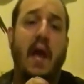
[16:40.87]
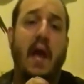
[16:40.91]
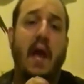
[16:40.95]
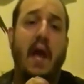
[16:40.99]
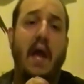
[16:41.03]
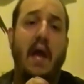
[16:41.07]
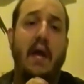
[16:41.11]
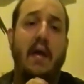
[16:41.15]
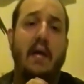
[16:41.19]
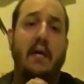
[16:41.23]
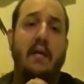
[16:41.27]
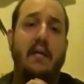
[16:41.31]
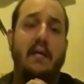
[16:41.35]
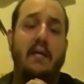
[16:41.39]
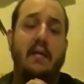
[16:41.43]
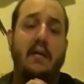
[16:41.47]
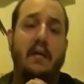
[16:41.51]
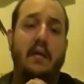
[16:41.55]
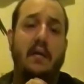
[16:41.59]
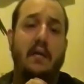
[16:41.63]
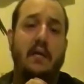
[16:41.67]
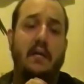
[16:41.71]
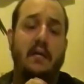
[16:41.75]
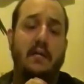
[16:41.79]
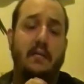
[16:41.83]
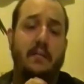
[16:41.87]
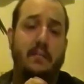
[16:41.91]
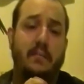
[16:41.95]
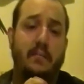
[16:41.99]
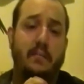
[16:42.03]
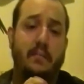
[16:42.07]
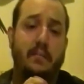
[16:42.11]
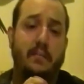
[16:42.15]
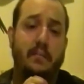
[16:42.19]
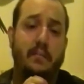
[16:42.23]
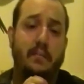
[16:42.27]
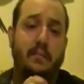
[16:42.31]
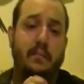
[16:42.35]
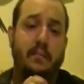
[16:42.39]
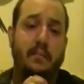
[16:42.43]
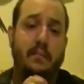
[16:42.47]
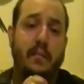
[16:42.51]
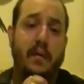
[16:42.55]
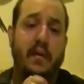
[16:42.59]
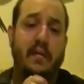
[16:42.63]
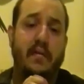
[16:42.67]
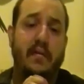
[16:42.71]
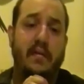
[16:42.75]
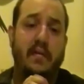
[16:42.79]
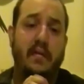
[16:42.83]
and
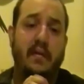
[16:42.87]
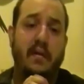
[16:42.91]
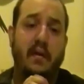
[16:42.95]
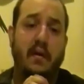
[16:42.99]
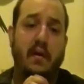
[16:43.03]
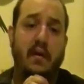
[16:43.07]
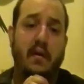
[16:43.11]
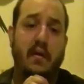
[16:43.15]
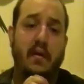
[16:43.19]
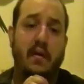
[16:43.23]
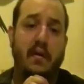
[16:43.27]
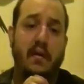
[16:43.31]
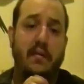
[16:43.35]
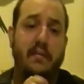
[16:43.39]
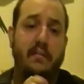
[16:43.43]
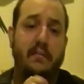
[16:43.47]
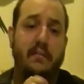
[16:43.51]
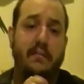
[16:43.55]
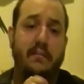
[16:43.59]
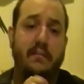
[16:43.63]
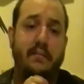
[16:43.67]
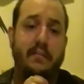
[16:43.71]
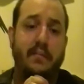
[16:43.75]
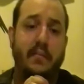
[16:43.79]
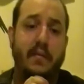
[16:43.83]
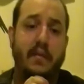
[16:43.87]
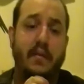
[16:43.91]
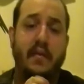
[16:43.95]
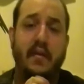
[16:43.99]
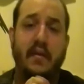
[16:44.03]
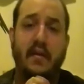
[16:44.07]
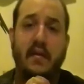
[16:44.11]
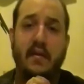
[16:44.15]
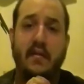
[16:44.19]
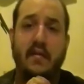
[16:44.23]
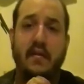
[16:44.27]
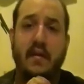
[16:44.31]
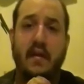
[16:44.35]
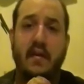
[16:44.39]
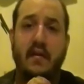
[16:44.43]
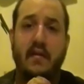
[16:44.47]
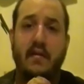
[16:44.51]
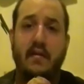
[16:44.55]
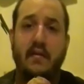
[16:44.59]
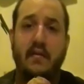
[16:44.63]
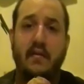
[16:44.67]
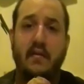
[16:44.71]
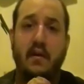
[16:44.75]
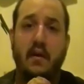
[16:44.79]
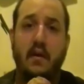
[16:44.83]
basically all the the things
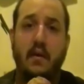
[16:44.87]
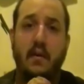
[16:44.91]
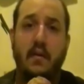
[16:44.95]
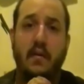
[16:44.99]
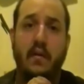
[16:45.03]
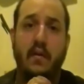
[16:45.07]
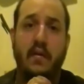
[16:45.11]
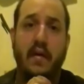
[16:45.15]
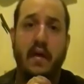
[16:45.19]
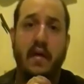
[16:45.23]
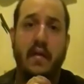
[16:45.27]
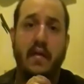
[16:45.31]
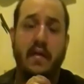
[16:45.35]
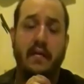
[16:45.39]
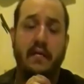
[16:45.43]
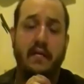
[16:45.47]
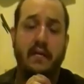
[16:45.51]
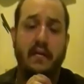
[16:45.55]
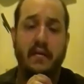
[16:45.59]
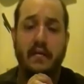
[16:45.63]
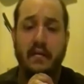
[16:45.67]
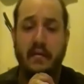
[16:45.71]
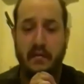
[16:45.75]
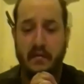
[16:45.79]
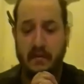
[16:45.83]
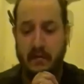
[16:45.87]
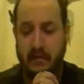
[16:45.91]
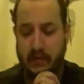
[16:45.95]
that go on that level.